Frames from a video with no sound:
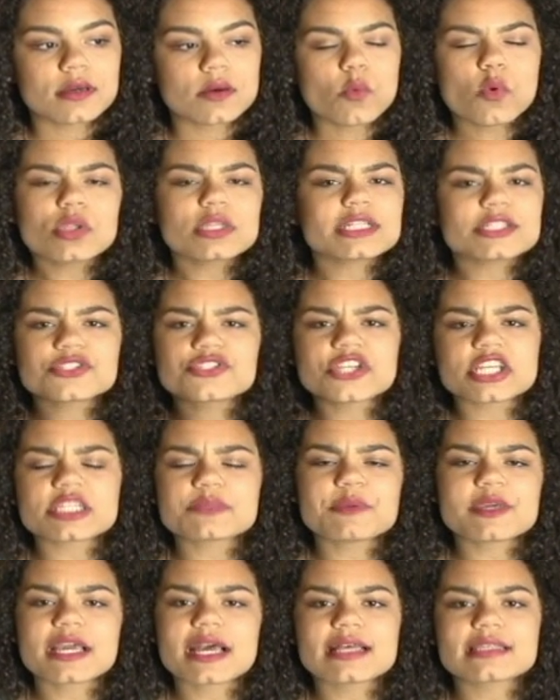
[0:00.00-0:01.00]
Well, it's
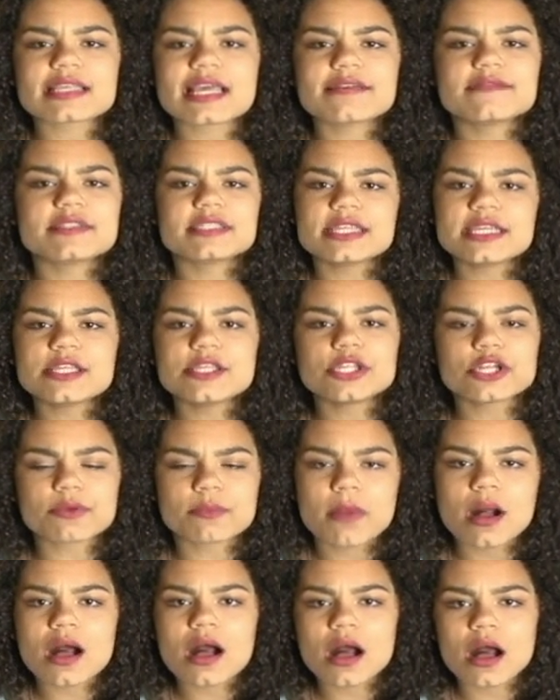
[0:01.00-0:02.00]
just because I've seen your
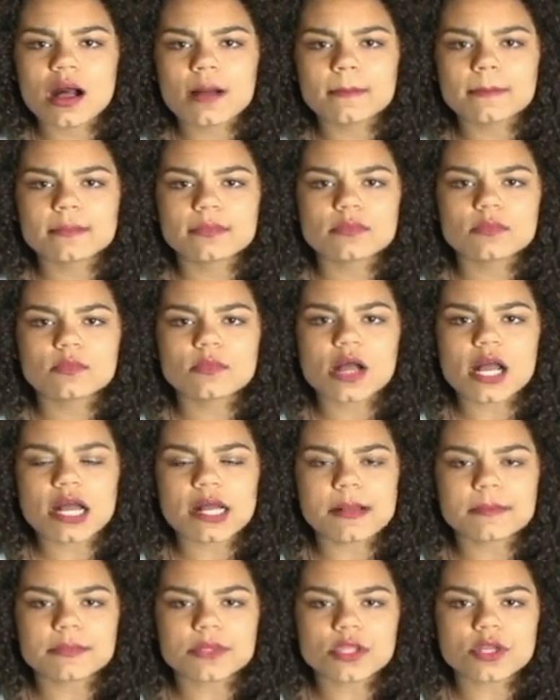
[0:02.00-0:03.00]
mom
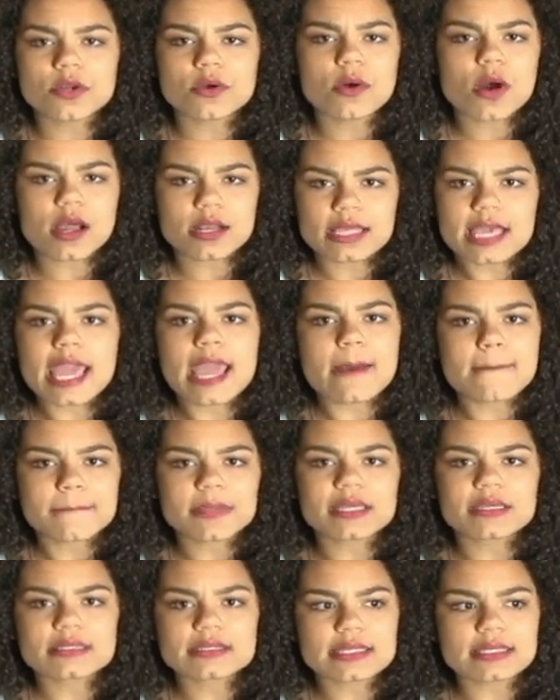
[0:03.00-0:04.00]
um, you know, on
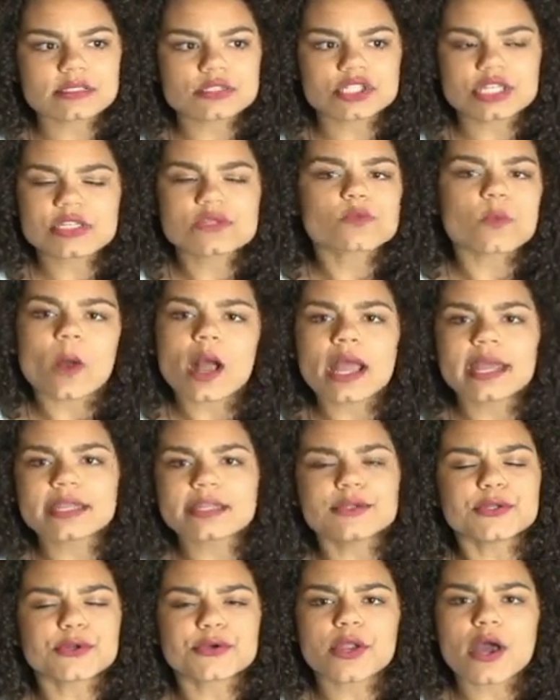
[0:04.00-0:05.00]
campus and she's white
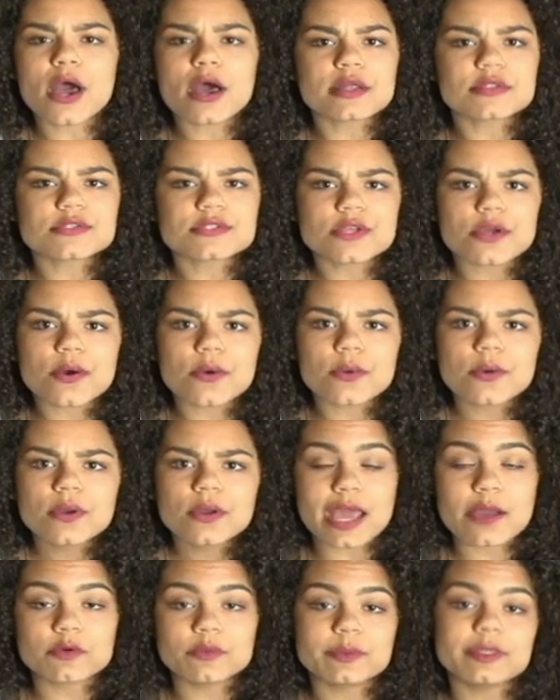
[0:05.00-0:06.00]
and you're not. So
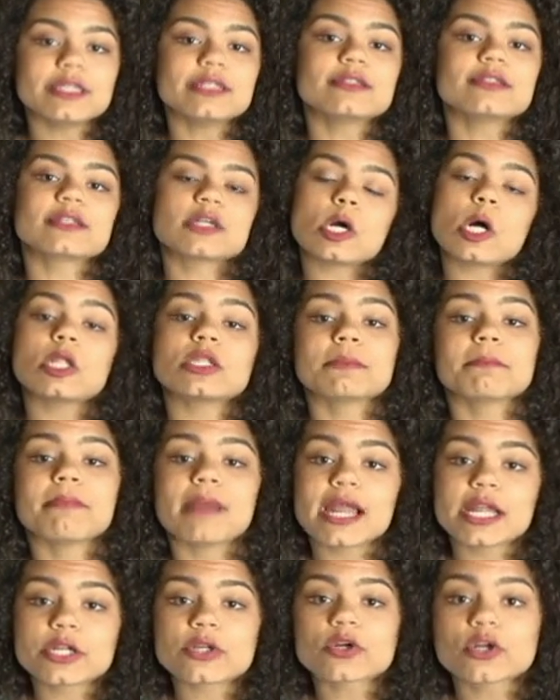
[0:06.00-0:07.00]
that would be called a
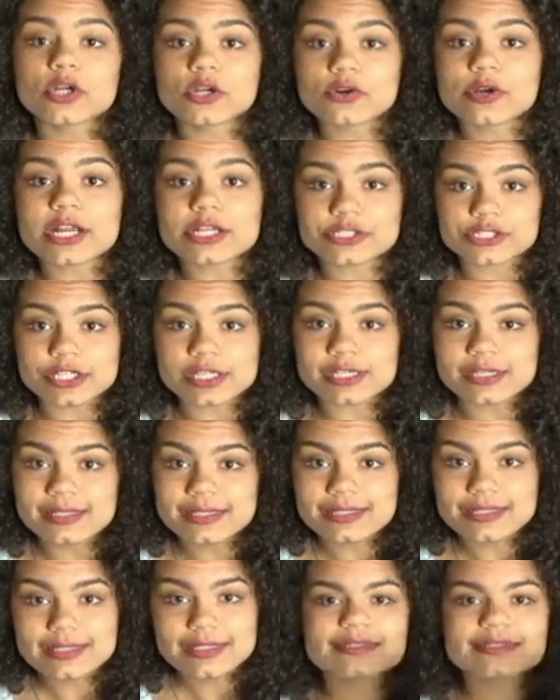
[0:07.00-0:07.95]
microaggression.